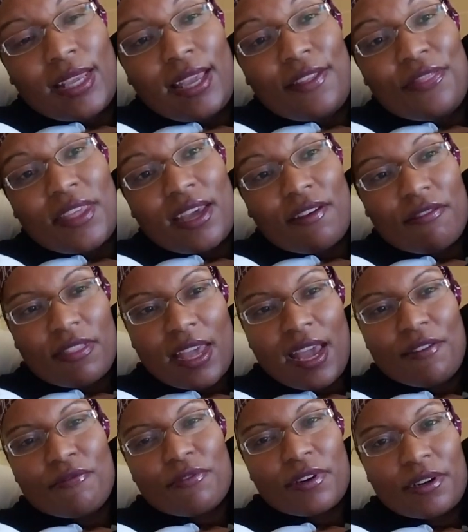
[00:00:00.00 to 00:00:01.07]
Now
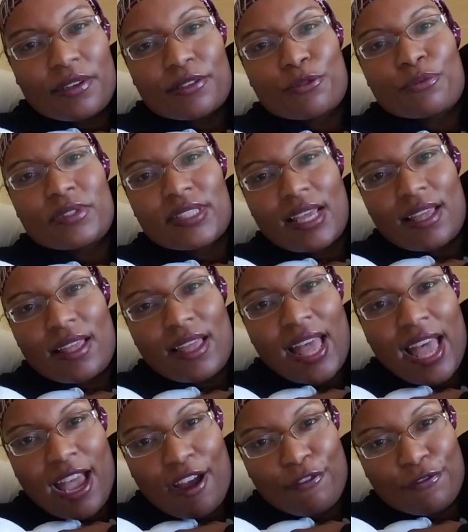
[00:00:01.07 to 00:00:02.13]
that verse was
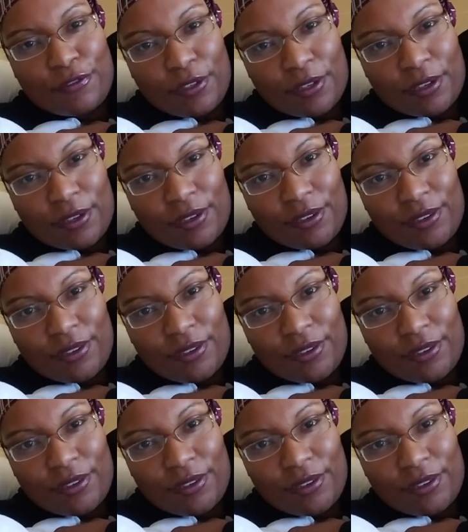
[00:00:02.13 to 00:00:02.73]
after